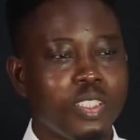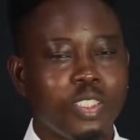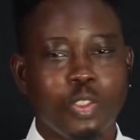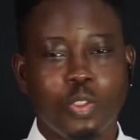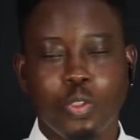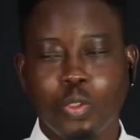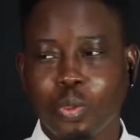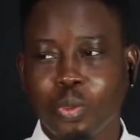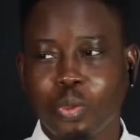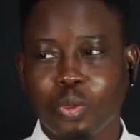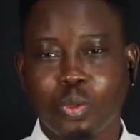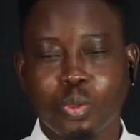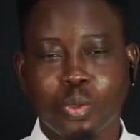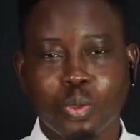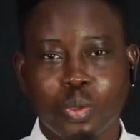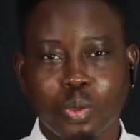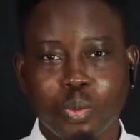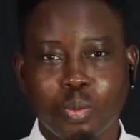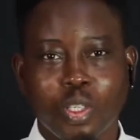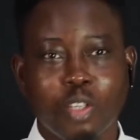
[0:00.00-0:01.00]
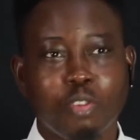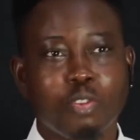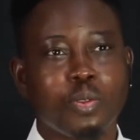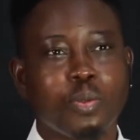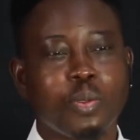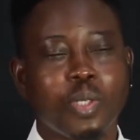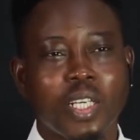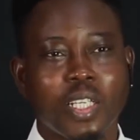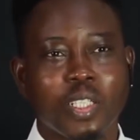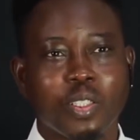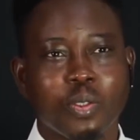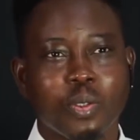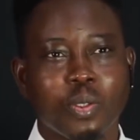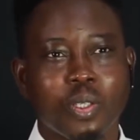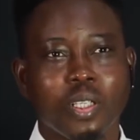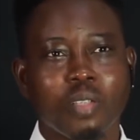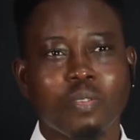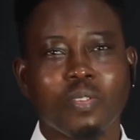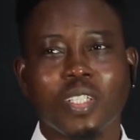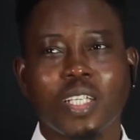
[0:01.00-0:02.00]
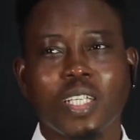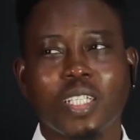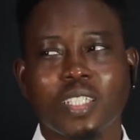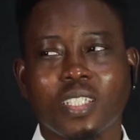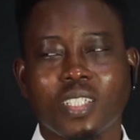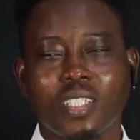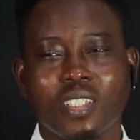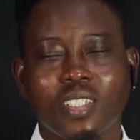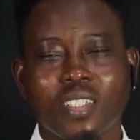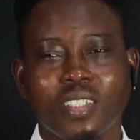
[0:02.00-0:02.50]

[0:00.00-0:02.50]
YouTube, everywhere I go. And I'm like,